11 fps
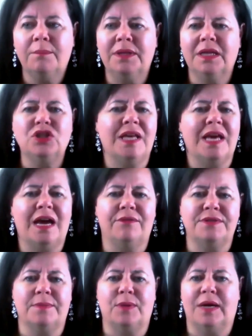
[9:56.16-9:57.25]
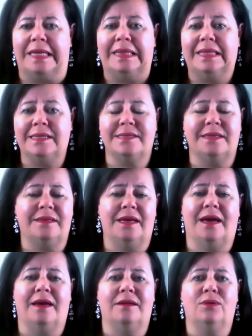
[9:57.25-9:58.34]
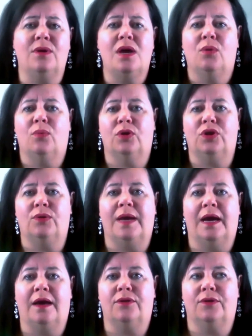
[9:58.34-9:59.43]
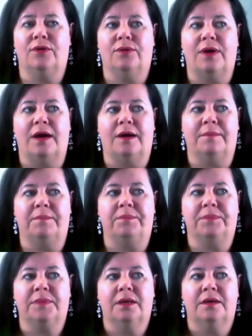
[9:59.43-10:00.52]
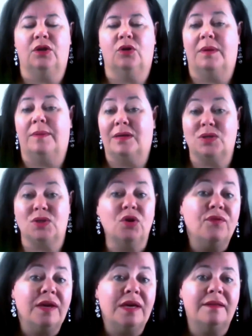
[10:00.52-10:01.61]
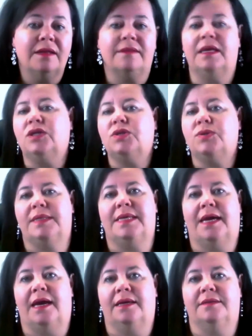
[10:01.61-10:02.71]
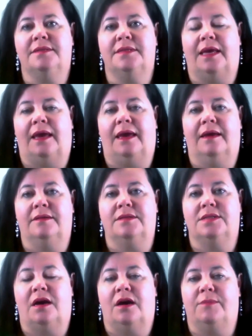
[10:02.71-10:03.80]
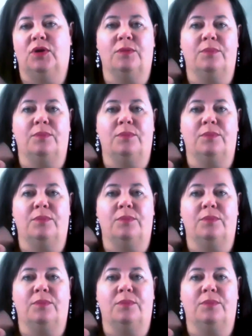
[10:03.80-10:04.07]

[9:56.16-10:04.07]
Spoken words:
potentially have some kind of list at the end where you gather maybe a survey that they do at the end, and you can